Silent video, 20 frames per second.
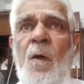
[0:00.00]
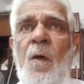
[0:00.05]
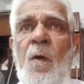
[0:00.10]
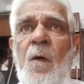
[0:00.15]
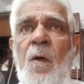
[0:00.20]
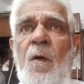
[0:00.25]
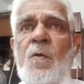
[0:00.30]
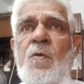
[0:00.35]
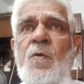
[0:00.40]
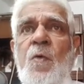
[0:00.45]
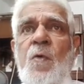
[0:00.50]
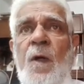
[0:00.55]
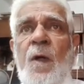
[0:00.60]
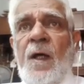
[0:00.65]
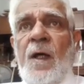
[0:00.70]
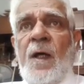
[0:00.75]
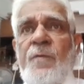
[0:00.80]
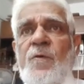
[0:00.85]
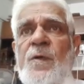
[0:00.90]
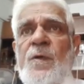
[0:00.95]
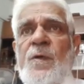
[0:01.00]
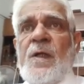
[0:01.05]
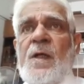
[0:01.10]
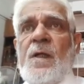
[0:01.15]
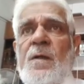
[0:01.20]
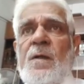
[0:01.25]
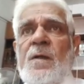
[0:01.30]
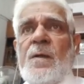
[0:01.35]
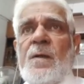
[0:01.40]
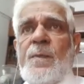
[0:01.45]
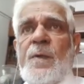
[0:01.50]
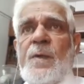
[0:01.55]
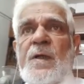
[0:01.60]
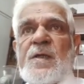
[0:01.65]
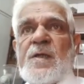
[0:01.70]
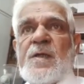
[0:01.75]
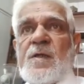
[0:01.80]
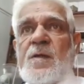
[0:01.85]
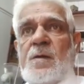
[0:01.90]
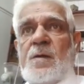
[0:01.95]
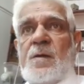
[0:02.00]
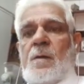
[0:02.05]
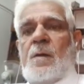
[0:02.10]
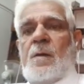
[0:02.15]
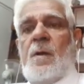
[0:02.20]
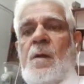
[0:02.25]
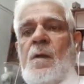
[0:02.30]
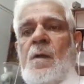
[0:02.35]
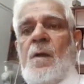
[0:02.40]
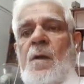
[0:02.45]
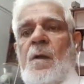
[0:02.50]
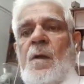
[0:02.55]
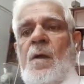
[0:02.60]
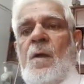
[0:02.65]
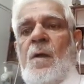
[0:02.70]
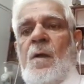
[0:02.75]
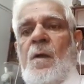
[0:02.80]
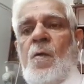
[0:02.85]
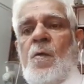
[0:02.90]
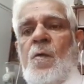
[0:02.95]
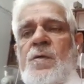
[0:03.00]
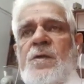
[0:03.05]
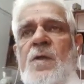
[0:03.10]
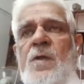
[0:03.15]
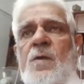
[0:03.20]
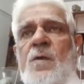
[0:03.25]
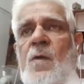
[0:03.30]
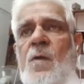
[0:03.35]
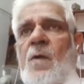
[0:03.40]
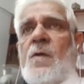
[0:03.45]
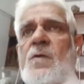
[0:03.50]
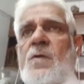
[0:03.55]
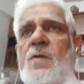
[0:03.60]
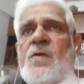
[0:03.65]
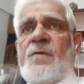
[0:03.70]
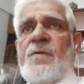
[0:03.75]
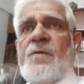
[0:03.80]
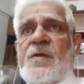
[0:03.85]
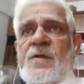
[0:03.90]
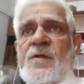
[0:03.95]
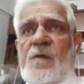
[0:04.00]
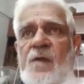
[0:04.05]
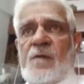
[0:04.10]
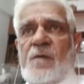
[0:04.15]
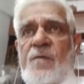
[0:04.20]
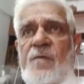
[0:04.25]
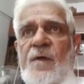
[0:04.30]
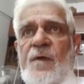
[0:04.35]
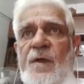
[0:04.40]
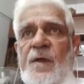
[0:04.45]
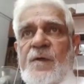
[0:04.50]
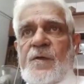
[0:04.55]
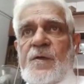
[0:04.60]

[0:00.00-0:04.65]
Or do I have to heal the person who's the cause of this conflict?